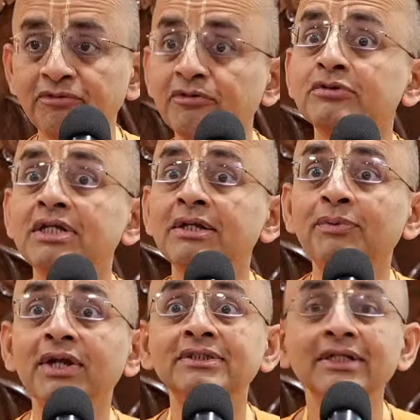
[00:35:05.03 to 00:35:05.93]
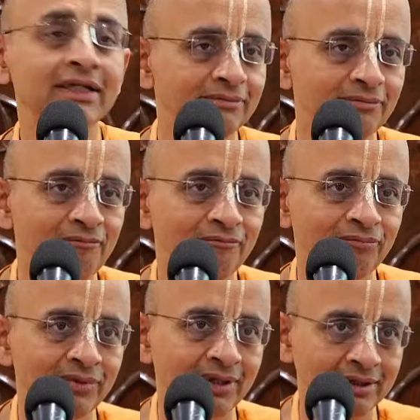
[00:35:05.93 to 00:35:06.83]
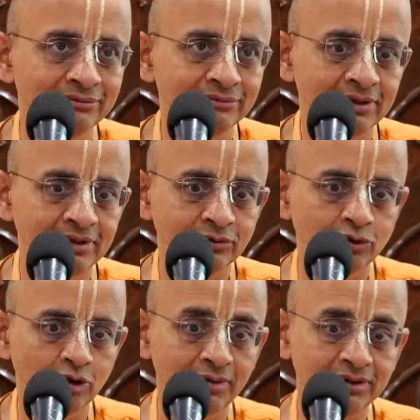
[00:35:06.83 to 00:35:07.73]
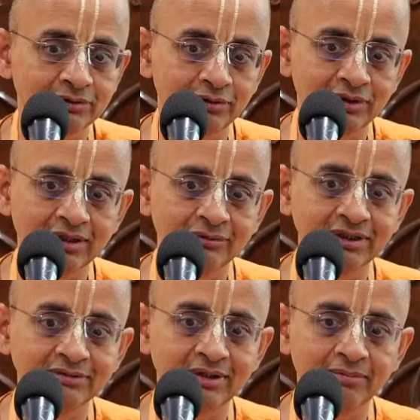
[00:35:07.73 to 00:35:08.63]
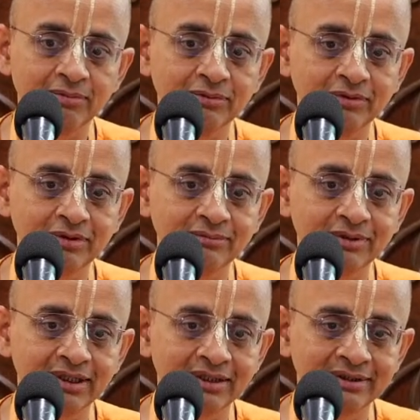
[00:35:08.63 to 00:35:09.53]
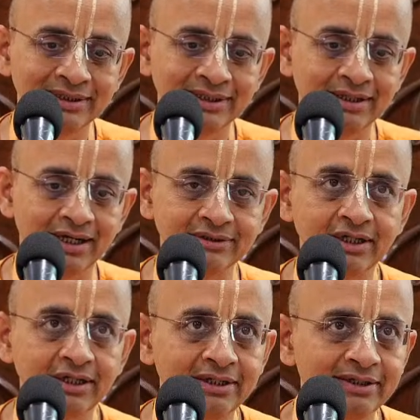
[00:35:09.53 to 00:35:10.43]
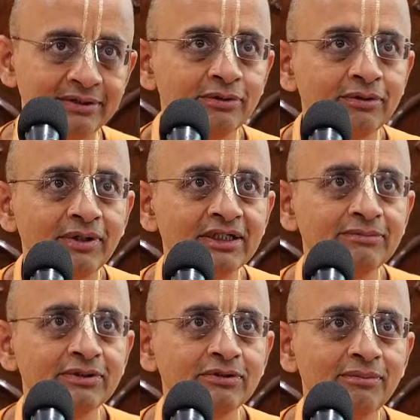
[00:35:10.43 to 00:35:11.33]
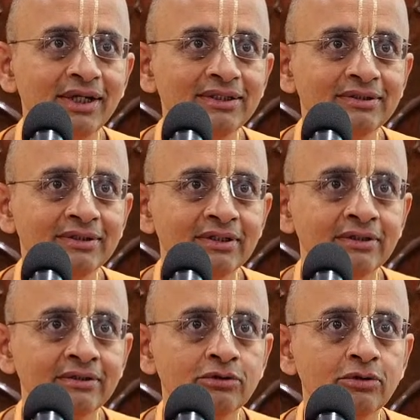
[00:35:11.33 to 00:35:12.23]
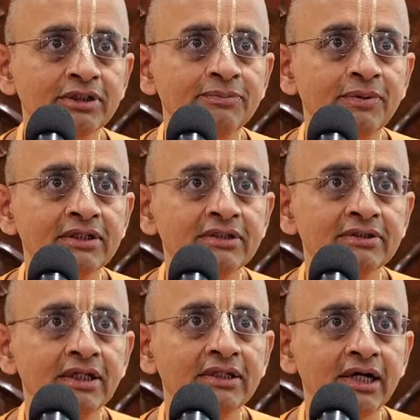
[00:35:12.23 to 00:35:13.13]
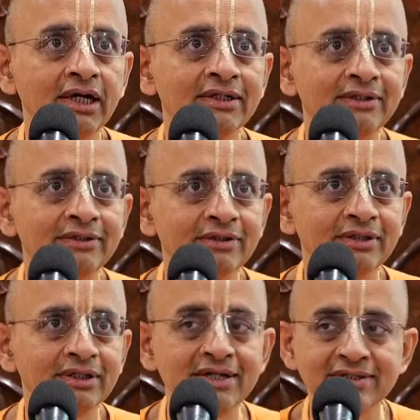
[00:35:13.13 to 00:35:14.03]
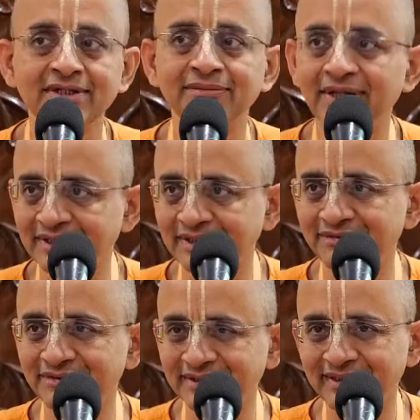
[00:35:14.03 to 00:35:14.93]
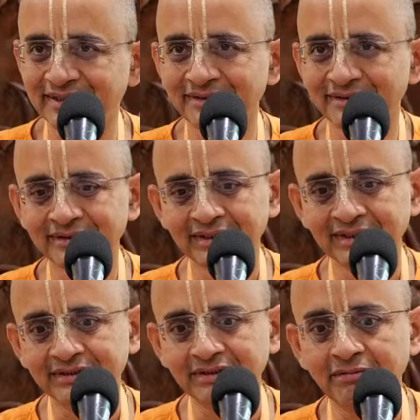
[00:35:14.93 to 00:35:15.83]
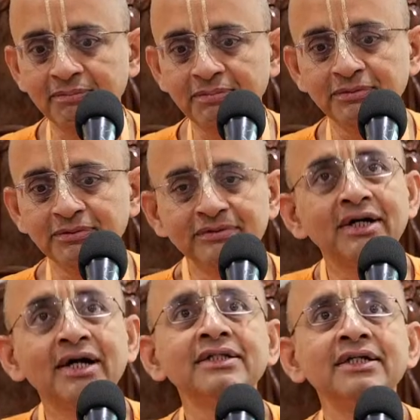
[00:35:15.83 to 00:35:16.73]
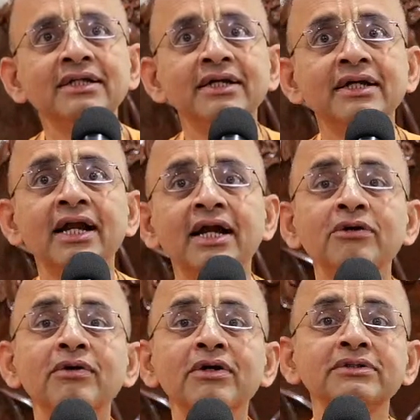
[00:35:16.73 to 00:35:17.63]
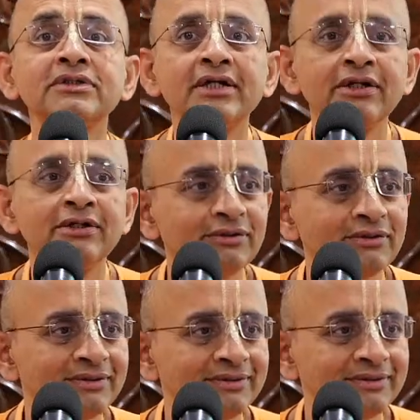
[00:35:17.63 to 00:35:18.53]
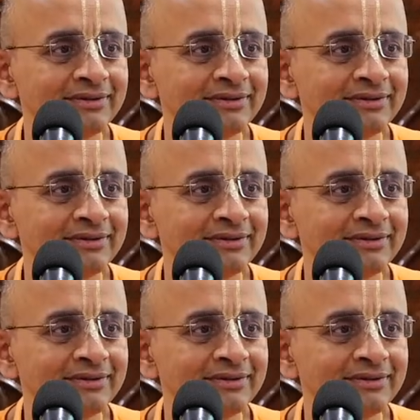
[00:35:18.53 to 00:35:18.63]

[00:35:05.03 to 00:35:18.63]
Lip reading: profusely praising him. So much so that once Mahaprabhu told him, "Hey, Acharya, don't praise me so much. too much praise is ninda, huh? To criticism, like that you would say. So Mahaprabhu thought that again I don't want to start a new